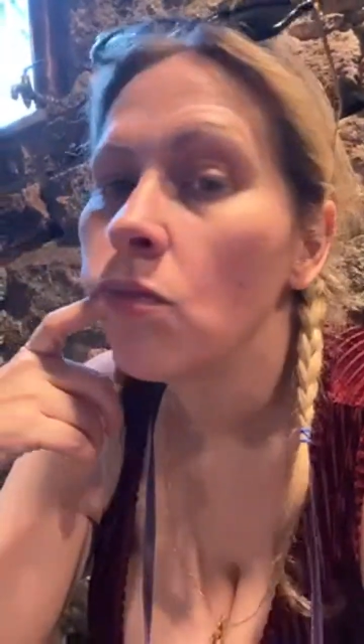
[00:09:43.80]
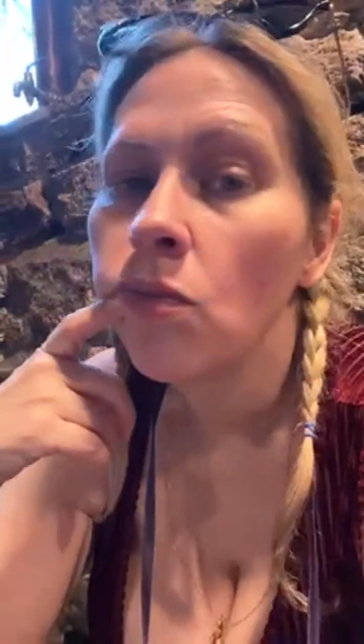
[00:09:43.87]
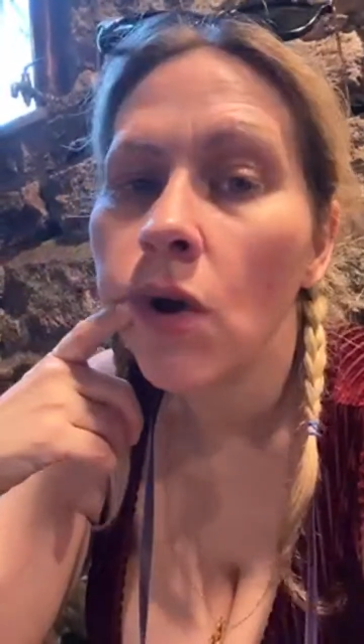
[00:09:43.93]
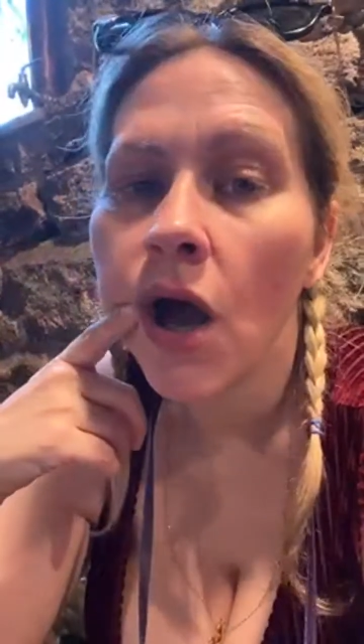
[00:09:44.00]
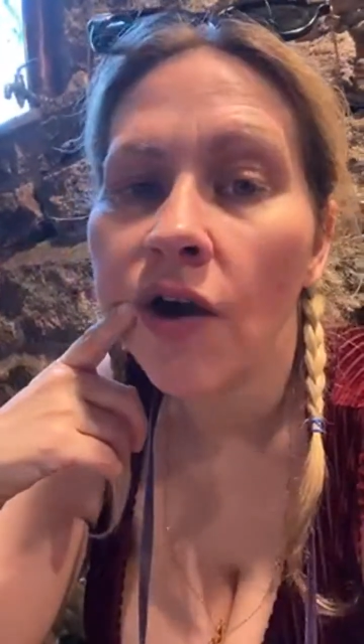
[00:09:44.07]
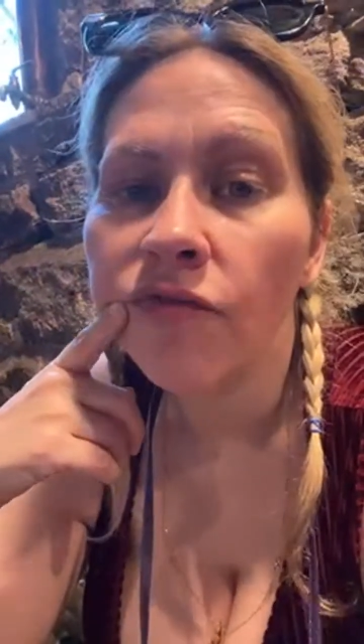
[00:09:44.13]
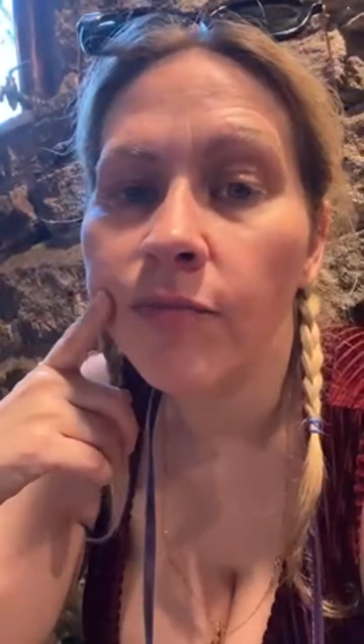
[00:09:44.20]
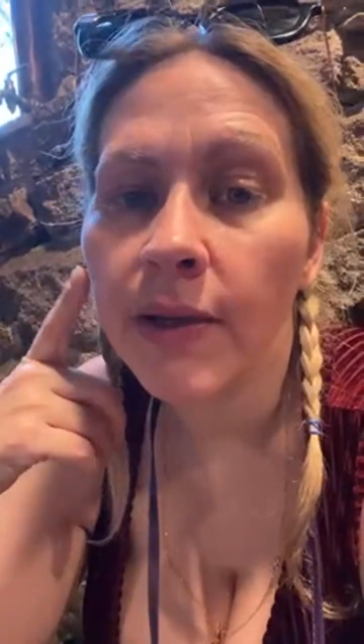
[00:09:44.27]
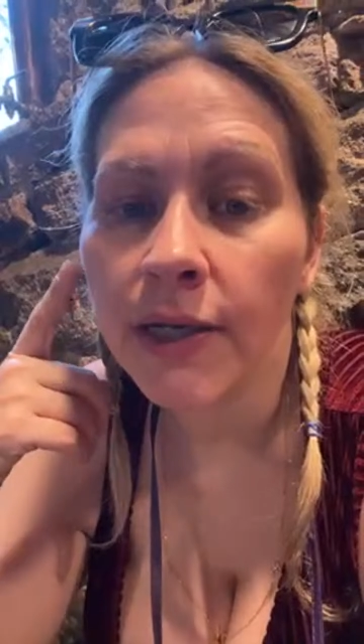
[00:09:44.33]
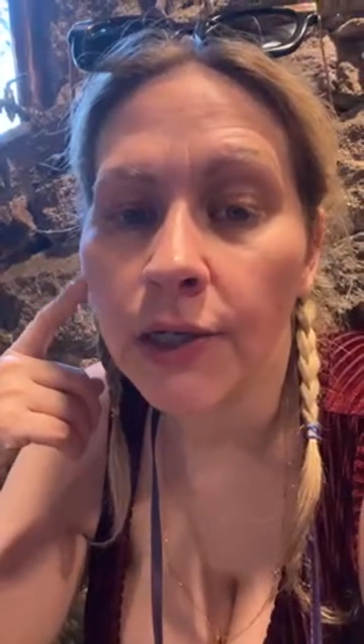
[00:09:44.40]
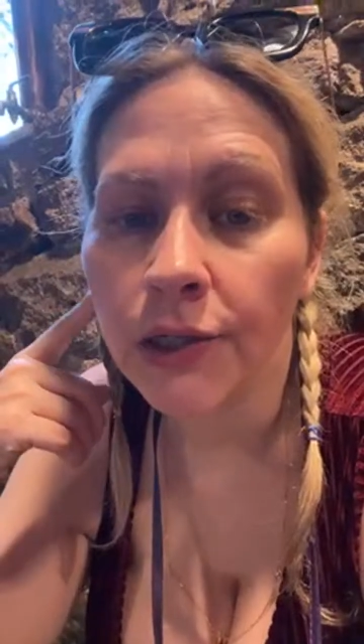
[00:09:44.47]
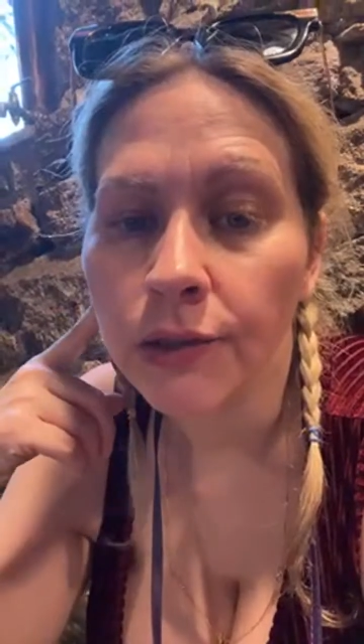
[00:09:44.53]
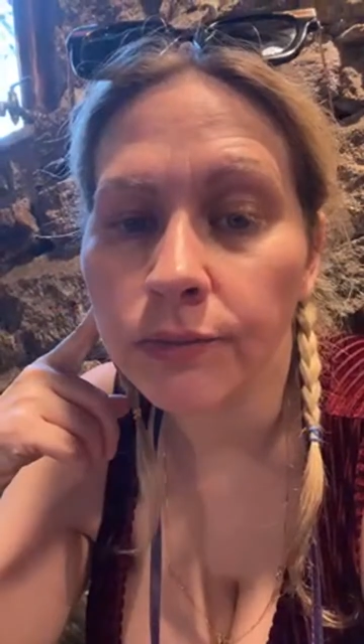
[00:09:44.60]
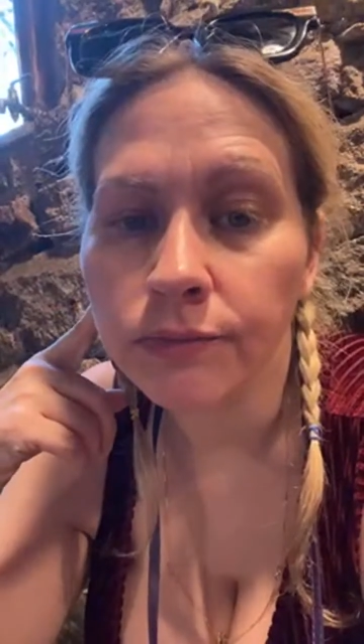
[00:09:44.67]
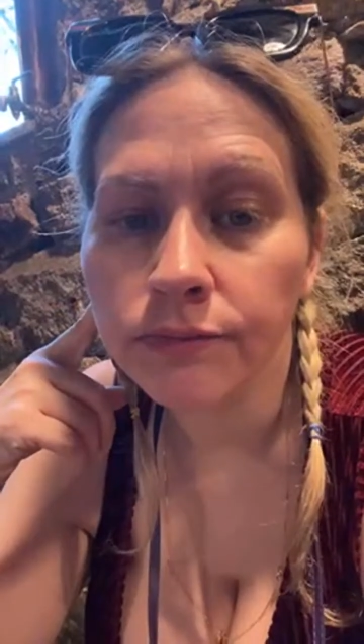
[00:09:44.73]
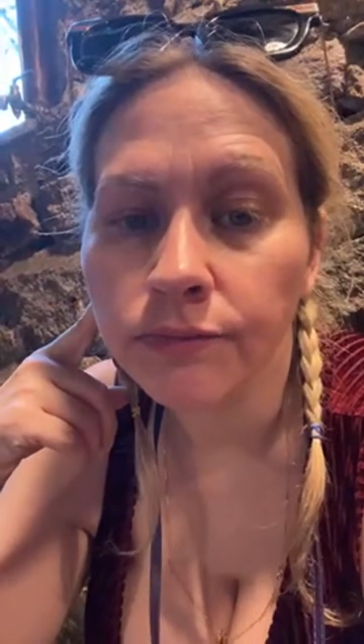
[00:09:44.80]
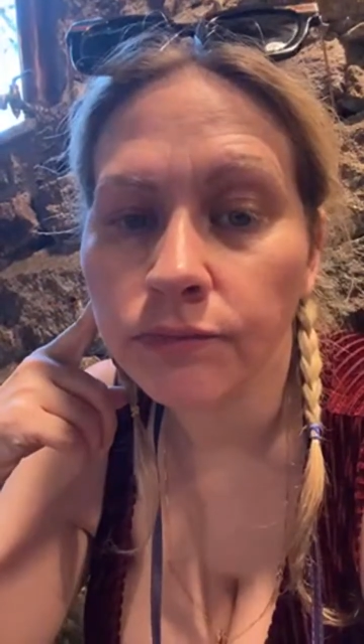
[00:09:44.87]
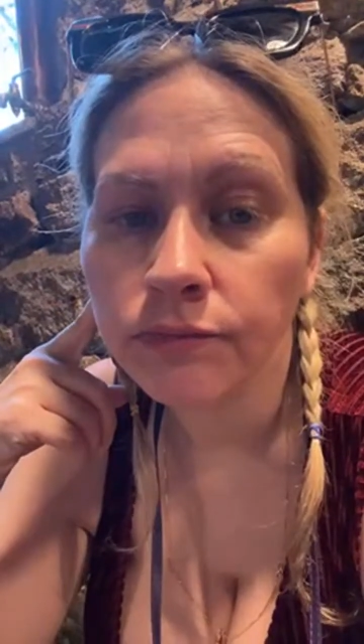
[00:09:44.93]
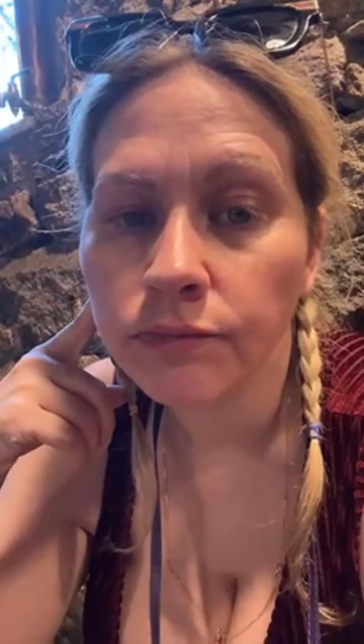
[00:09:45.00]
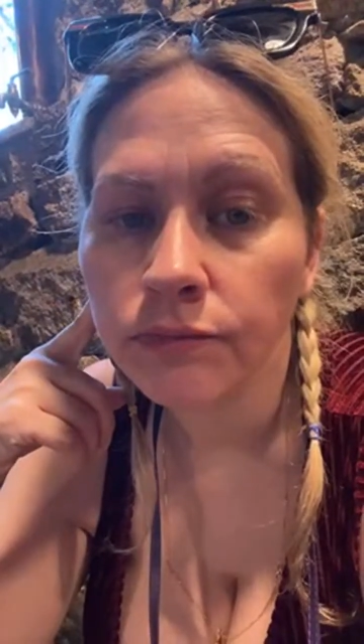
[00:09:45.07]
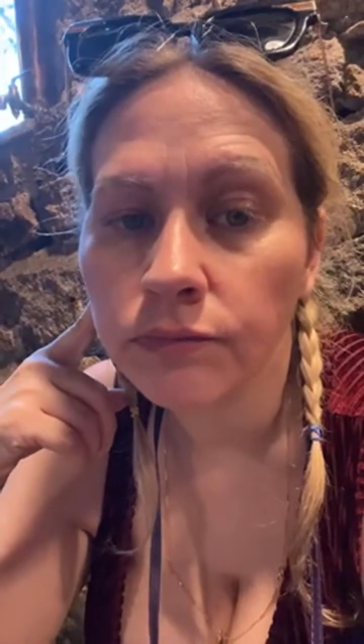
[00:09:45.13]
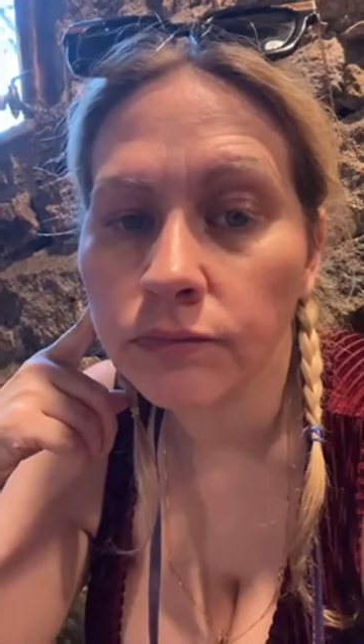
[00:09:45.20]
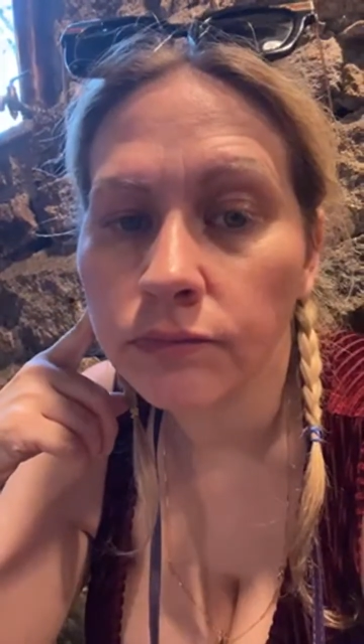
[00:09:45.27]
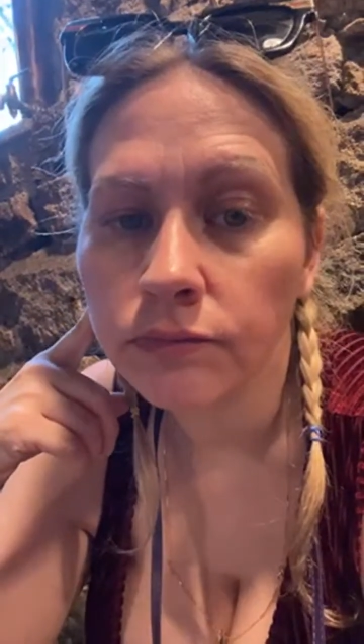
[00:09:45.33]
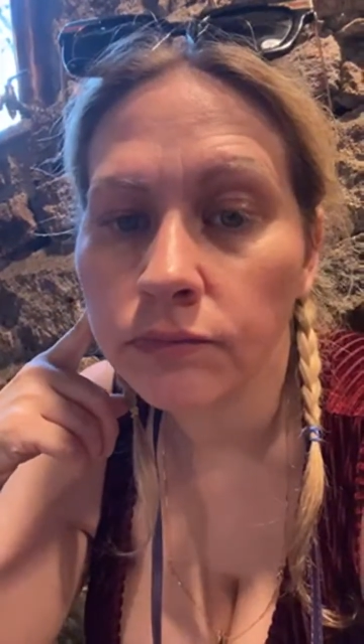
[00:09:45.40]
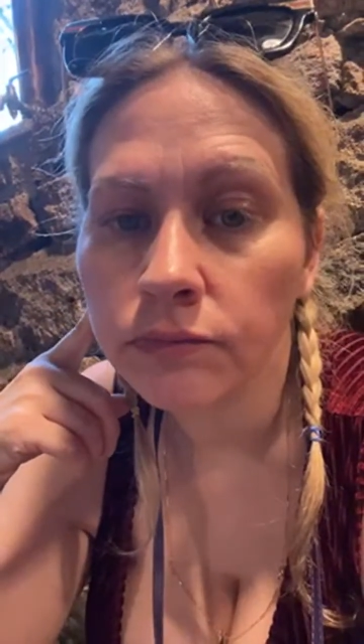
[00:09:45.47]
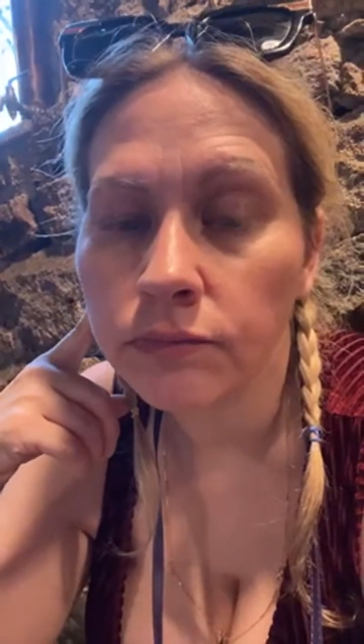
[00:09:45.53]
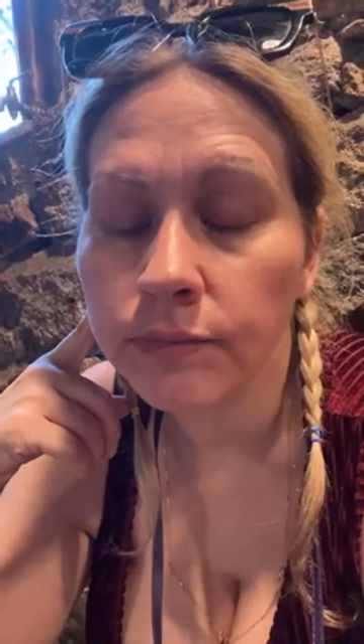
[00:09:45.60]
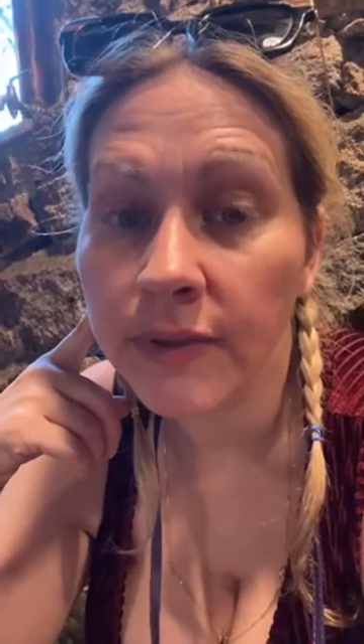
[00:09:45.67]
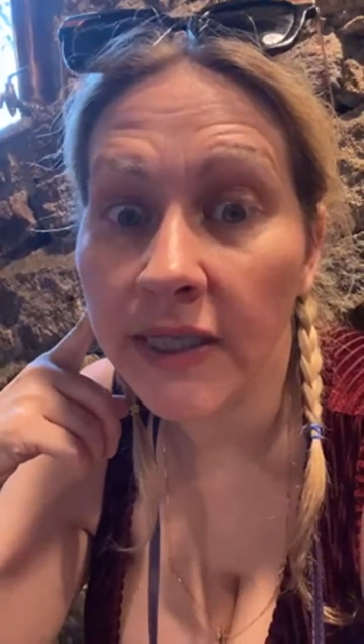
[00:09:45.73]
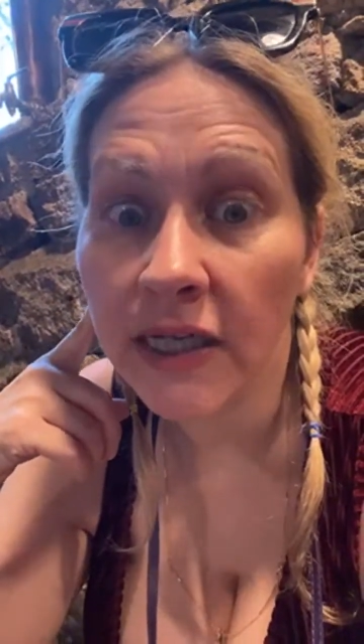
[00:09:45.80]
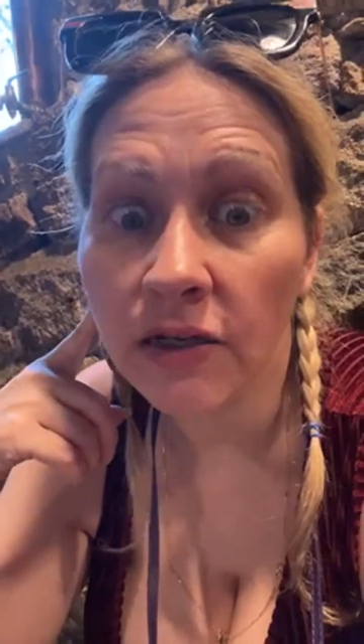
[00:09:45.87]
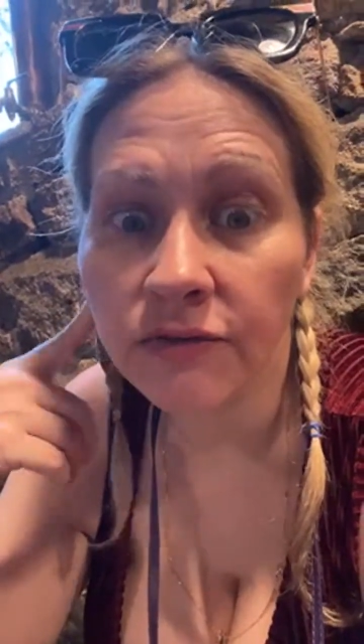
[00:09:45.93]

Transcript: I've been being